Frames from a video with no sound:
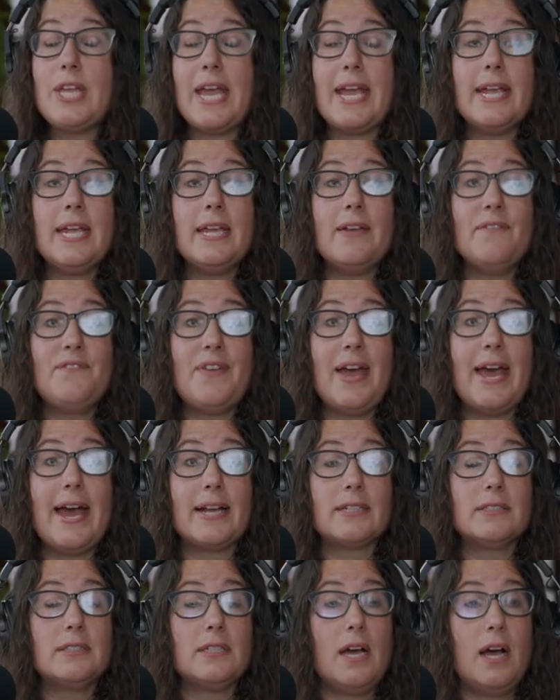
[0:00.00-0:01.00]
they in
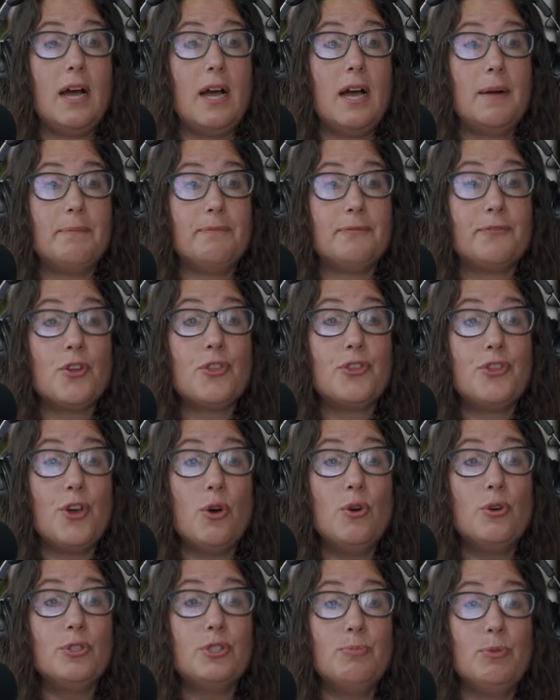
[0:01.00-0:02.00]
fact, um, for
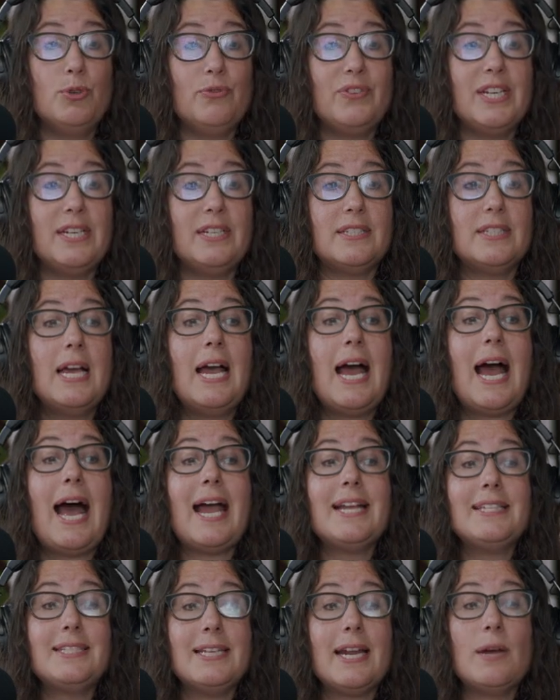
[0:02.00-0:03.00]
those movies,
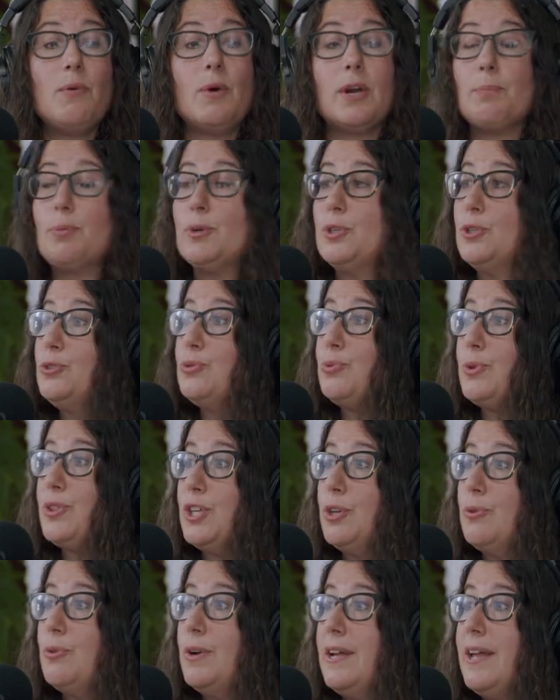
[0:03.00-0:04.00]
I said I want to produce with
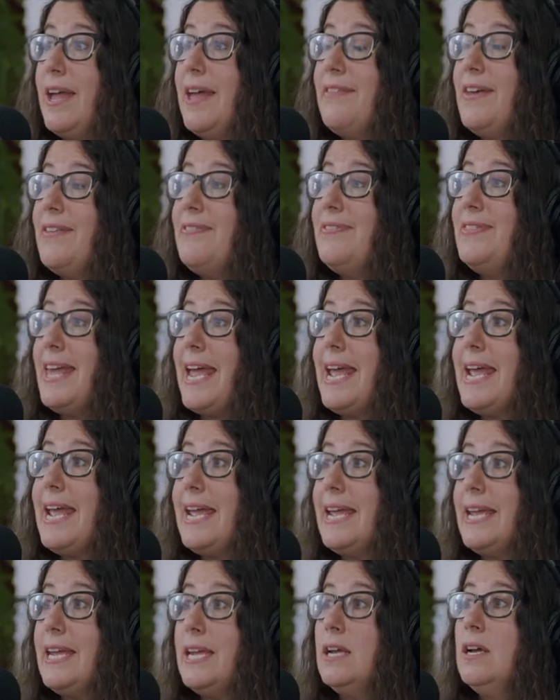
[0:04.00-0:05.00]
you, and then
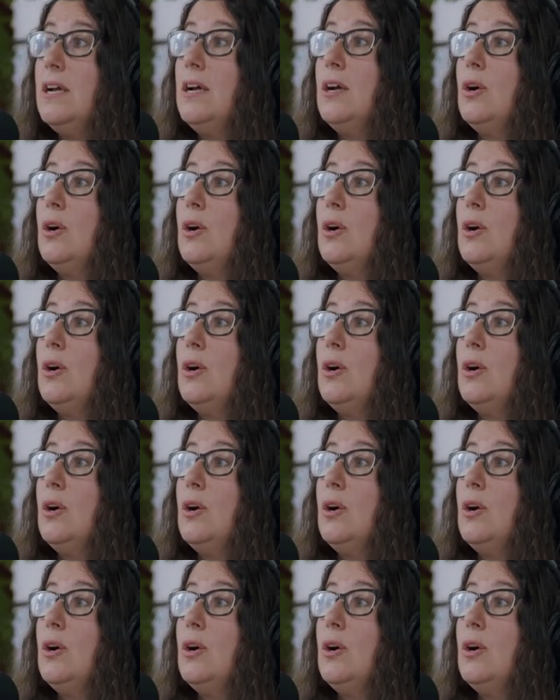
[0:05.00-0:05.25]
they